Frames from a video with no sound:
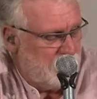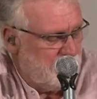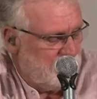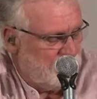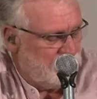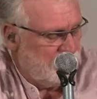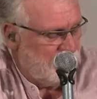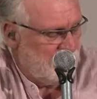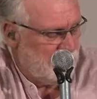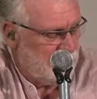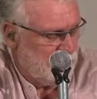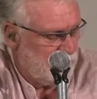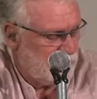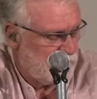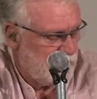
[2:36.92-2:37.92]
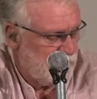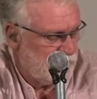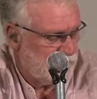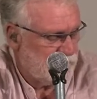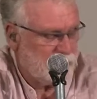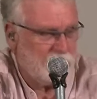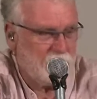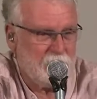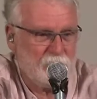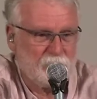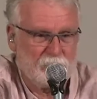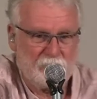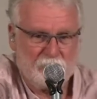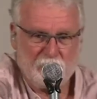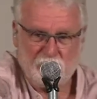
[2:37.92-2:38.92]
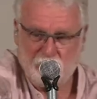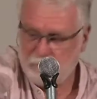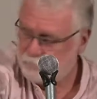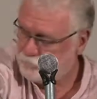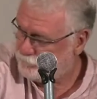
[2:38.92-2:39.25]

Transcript: to faith in Christ at the age of 30.